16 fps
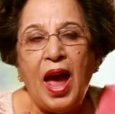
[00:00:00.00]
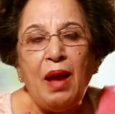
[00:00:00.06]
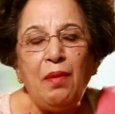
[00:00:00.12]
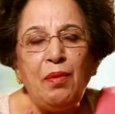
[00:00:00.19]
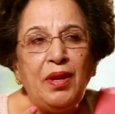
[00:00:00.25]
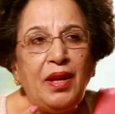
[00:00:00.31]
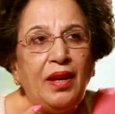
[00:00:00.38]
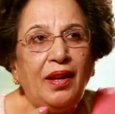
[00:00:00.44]

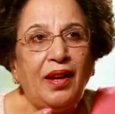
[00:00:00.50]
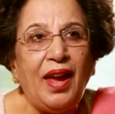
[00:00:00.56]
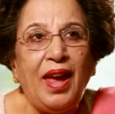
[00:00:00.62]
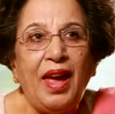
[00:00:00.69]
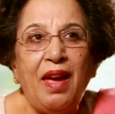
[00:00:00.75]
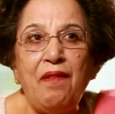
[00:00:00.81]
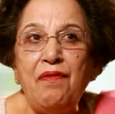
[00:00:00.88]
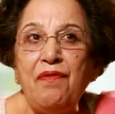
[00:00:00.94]
I mean,
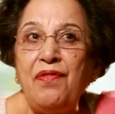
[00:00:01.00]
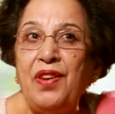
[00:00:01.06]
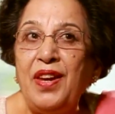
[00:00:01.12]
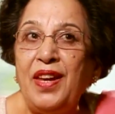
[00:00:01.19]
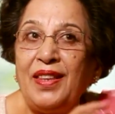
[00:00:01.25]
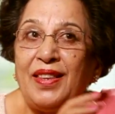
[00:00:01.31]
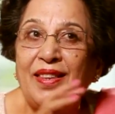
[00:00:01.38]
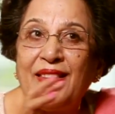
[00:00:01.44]

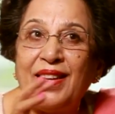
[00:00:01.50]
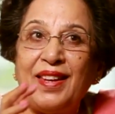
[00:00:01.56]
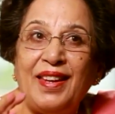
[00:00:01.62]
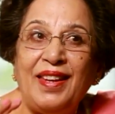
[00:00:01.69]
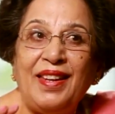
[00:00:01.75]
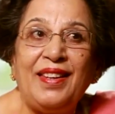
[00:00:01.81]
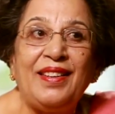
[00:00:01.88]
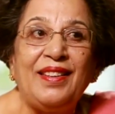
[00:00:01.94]

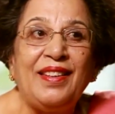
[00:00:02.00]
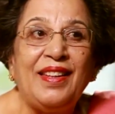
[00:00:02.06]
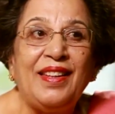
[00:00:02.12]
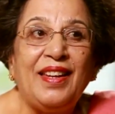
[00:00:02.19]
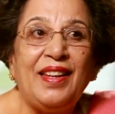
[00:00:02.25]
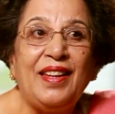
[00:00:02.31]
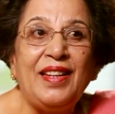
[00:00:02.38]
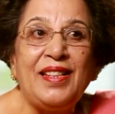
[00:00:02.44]
everything,
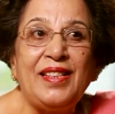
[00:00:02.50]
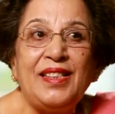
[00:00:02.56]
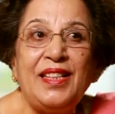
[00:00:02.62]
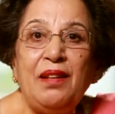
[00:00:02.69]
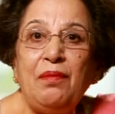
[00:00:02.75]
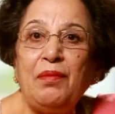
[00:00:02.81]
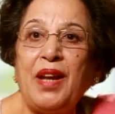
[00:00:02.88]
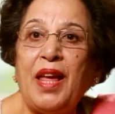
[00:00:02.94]
it
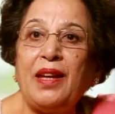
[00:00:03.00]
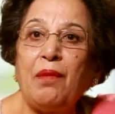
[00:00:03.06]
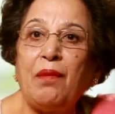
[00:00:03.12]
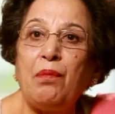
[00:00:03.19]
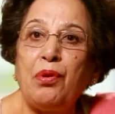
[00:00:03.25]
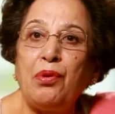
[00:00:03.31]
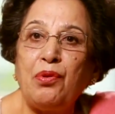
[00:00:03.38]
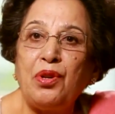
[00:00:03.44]
seemed like a
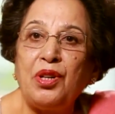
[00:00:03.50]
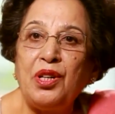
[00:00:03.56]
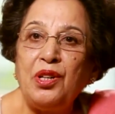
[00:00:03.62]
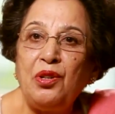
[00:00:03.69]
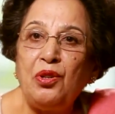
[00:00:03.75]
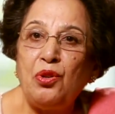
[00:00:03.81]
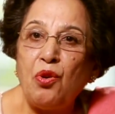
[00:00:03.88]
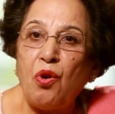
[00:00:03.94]

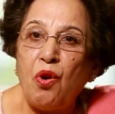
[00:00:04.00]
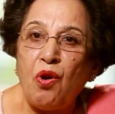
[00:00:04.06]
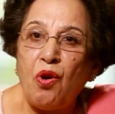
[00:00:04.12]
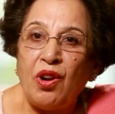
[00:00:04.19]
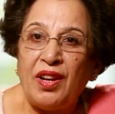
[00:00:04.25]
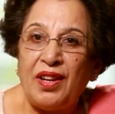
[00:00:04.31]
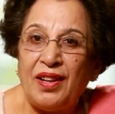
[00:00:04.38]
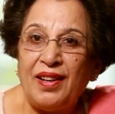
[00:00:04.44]
broken
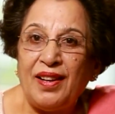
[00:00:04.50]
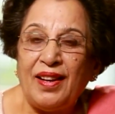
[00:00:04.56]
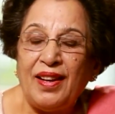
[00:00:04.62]
doll,